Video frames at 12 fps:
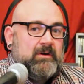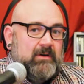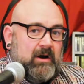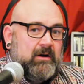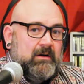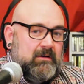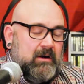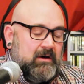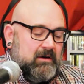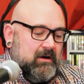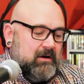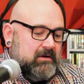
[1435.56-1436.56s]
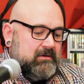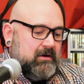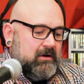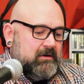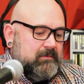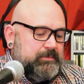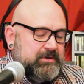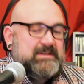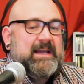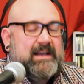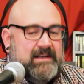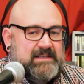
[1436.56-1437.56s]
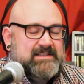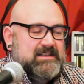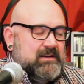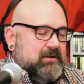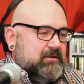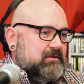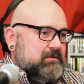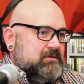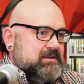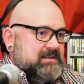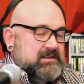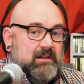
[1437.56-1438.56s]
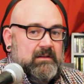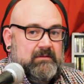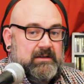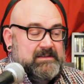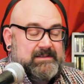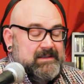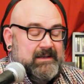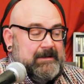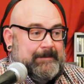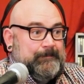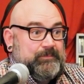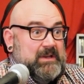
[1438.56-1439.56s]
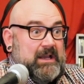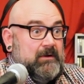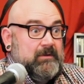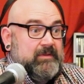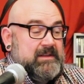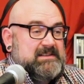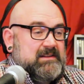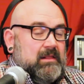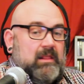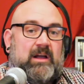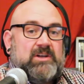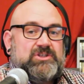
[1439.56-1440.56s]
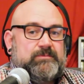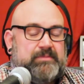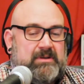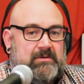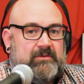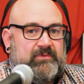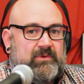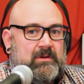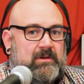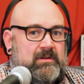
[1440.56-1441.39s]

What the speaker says: our protagonist here, who is out in this lush, beautiful